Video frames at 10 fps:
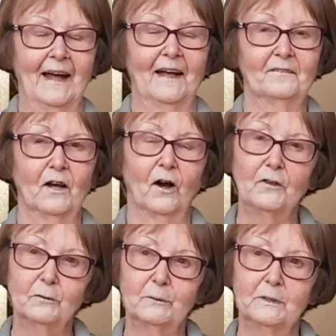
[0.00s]
And the
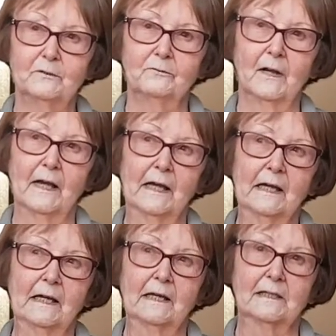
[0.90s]
other one
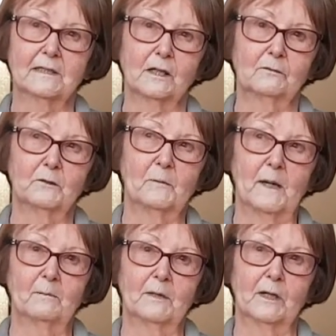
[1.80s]
is a lovely
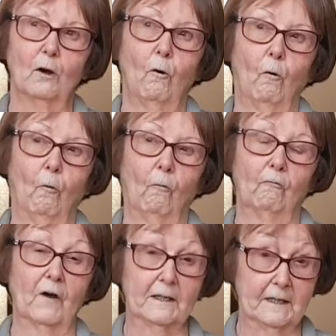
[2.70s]
memory of,
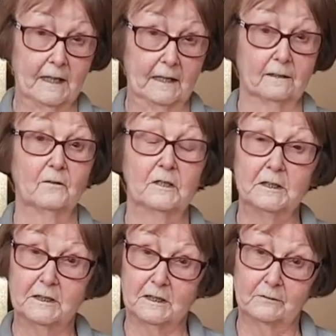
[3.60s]
again, the
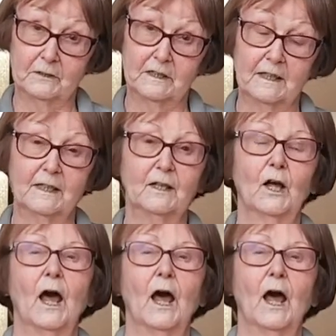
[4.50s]
nativity.